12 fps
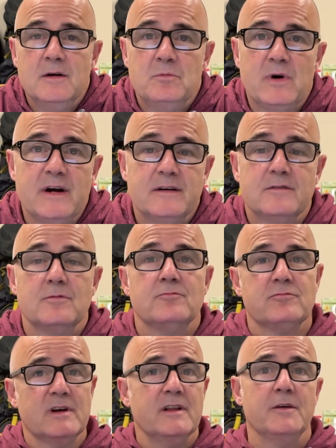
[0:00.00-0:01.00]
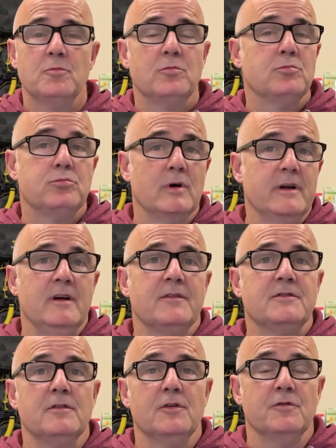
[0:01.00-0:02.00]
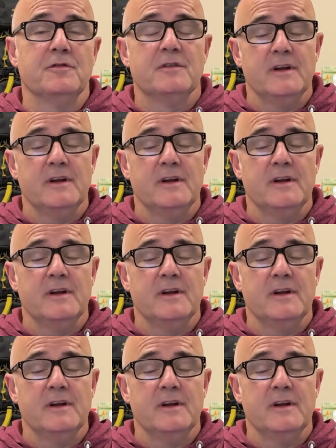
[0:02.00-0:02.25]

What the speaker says: But really, what do you have to lose?